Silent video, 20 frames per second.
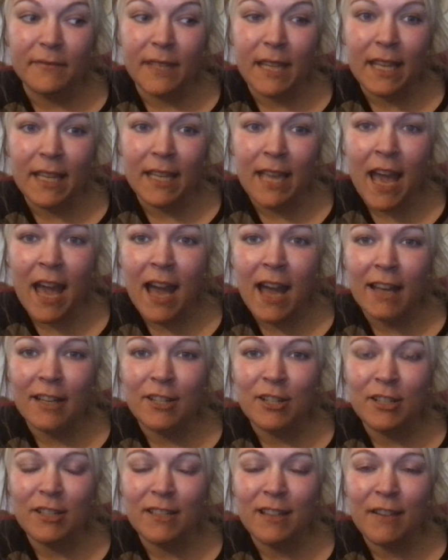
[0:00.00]
yeah, I
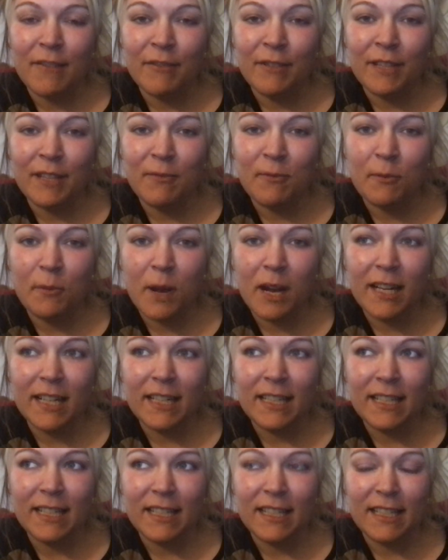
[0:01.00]
just definitely wanted
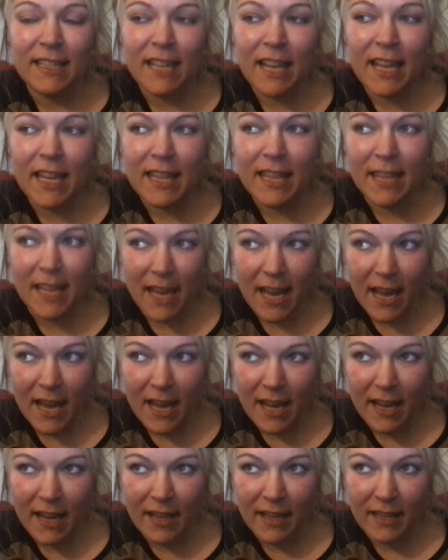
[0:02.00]
to say
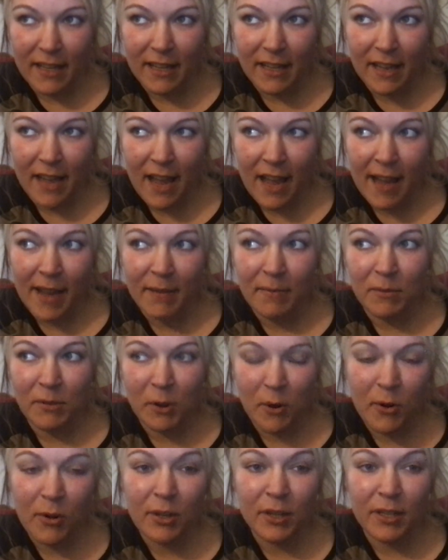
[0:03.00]
that I am
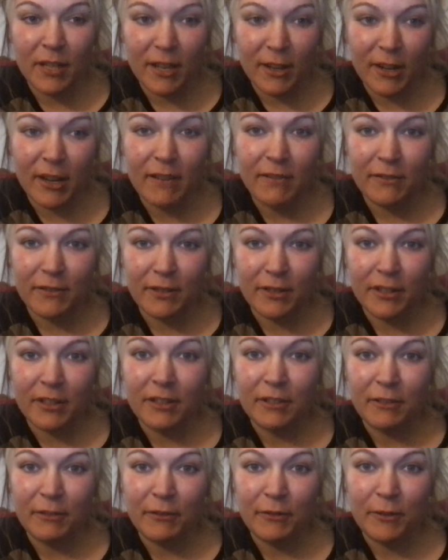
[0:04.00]
totally grateful
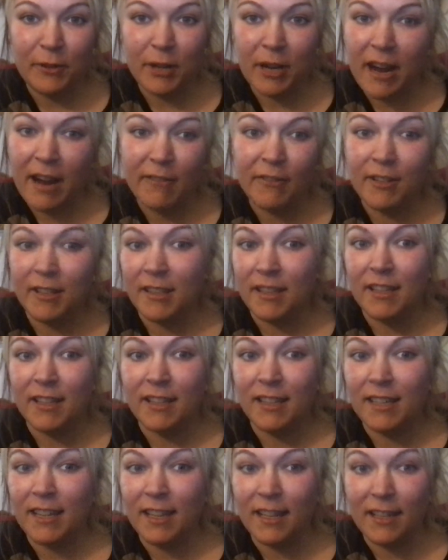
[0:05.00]
for
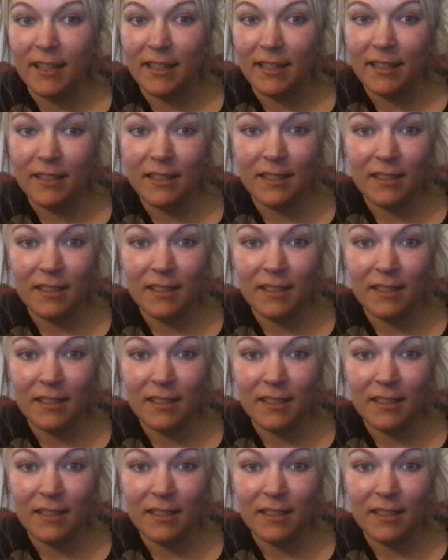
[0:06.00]
everything, and